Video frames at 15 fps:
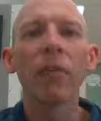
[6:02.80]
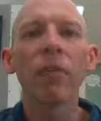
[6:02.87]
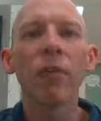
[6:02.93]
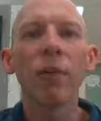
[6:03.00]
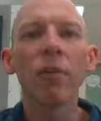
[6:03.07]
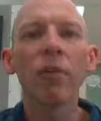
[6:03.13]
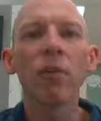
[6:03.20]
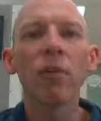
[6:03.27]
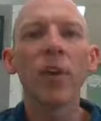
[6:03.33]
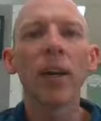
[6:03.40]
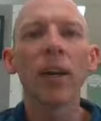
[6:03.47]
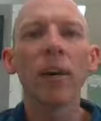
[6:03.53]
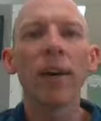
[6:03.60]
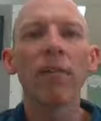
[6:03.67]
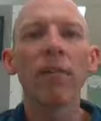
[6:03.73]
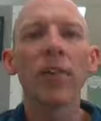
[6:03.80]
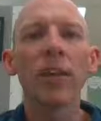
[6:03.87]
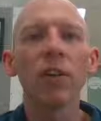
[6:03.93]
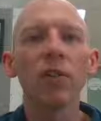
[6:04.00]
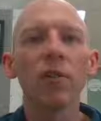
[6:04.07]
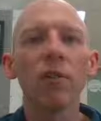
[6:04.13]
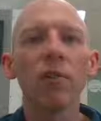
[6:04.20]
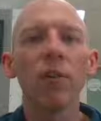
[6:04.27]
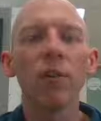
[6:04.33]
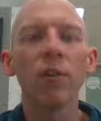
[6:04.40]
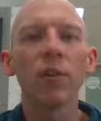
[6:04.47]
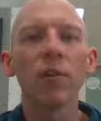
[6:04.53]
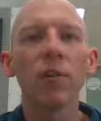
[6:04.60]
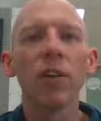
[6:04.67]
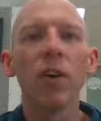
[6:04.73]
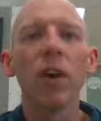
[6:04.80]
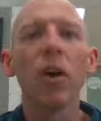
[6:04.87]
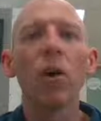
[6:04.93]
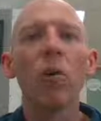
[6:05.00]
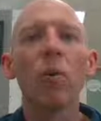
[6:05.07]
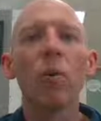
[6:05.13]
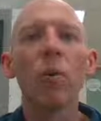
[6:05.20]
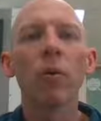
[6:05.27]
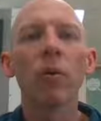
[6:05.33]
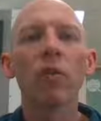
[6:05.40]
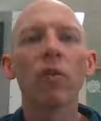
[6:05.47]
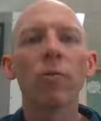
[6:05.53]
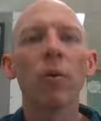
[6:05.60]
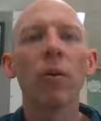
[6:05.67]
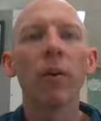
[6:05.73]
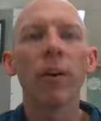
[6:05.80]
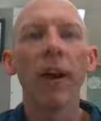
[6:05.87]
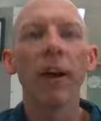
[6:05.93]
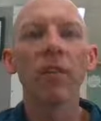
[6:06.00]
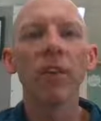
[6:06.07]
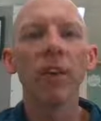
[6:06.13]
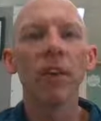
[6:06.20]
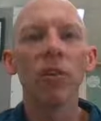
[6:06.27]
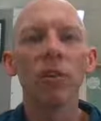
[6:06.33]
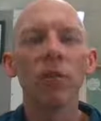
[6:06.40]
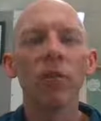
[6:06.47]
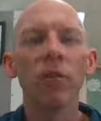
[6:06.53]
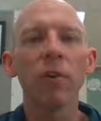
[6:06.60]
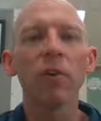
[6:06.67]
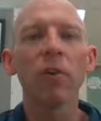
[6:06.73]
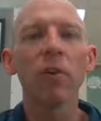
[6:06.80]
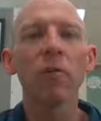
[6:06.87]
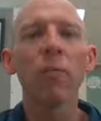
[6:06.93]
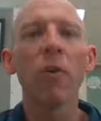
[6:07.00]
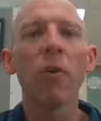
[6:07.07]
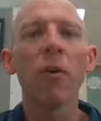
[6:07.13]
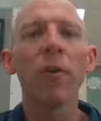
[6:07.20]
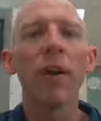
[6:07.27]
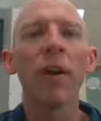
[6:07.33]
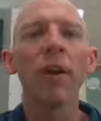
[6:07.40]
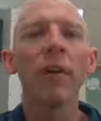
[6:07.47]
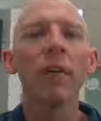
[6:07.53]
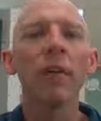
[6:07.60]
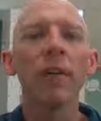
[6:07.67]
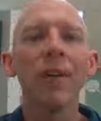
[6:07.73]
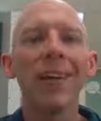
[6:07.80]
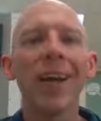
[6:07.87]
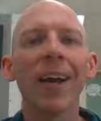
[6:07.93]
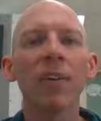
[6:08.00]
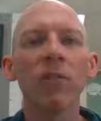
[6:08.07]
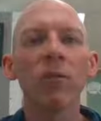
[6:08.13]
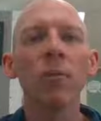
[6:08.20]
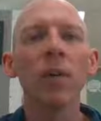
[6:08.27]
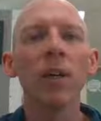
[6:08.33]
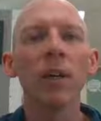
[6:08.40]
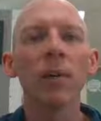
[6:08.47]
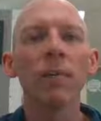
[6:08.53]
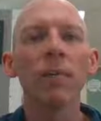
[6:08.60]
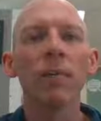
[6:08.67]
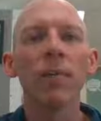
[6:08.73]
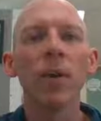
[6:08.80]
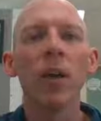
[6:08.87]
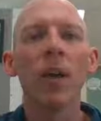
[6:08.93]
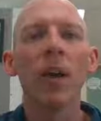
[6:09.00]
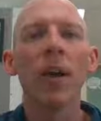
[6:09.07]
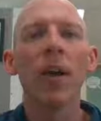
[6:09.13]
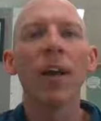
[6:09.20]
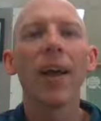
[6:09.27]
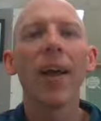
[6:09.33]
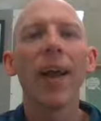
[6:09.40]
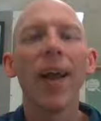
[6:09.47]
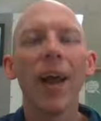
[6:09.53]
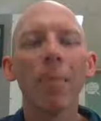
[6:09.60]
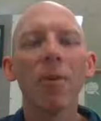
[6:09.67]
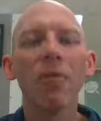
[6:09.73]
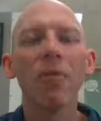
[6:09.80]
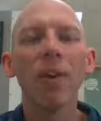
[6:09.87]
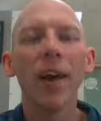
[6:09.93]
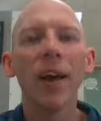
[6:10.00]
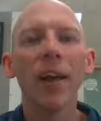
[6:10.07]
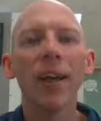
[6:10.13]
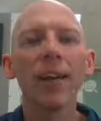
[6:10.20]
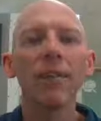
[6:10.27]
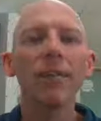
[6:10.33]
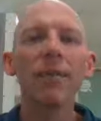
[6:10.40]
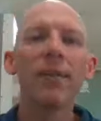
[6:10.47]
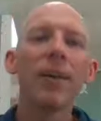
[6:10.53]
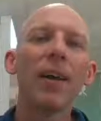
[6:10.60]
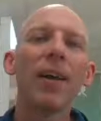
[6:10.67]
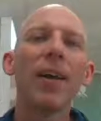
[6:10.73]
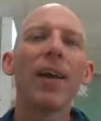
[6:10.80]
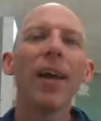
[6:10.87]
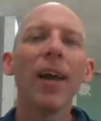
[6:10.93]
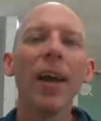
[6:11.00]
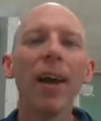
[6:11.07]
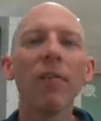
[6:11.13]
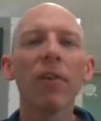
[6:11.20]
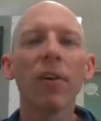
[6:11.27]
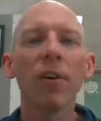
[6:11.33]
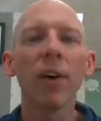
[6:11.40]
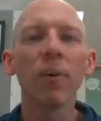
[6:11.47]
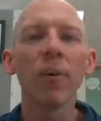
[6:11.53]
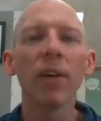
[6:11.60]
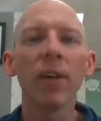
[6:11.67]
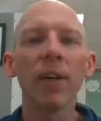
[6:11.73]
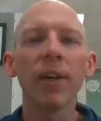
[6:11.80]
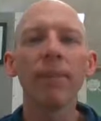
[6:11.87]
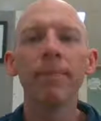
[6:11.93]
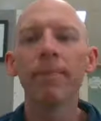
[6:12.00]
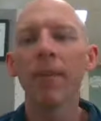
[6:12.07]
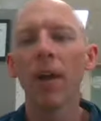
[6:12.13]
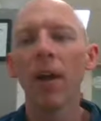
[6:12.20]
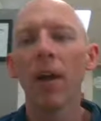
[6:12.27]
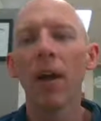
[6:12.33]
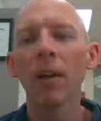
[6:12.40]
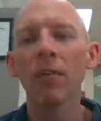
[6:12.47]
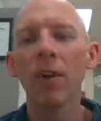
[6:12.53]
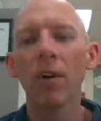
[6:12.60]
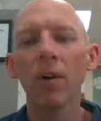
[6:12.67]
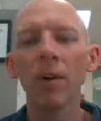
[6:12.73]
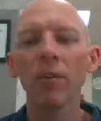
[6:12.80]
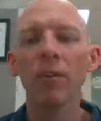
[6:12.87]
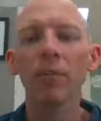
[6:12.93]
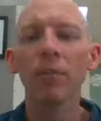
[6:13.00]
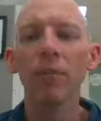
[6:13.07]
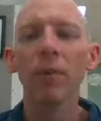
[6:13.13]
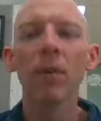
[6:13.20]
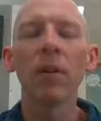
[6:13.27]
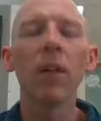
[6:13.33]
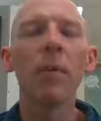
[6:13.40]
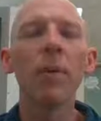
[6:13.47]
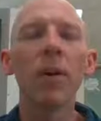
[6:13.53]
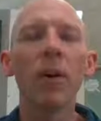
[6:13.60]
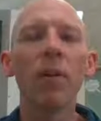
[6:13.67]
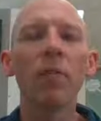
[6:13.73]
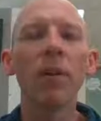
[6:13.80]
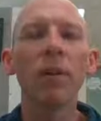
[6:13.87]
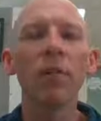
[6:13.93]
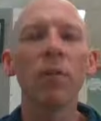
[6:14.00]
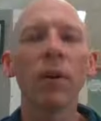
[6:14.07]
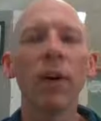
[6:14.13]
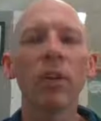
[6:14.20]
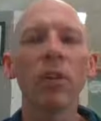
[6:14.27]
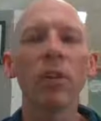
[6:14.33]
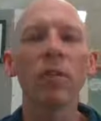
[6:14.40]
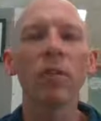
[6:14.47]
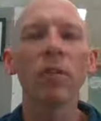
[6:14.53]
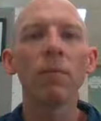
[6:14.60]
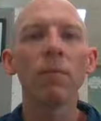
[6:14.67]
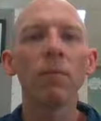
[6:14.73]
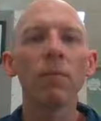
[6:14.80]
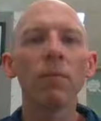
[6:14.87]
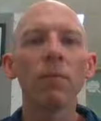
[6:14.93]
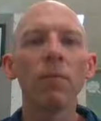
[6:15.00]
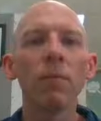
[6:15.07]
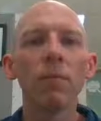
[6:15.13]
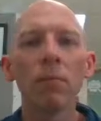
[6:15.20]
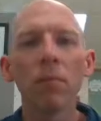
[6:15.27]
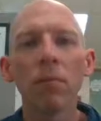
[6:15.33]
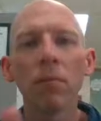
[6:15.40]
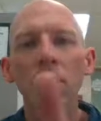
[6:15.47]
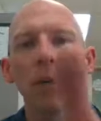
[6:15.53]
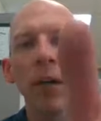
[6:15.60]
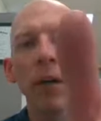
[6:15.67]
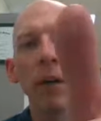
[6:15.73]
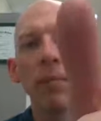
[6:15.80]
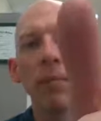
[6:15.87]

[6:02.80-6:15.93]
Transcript: forces and gravitational forces. We will explore gravitational forces more than next week. Happy Friday. Have a great weekend. As always, let me know if you have questions. Later.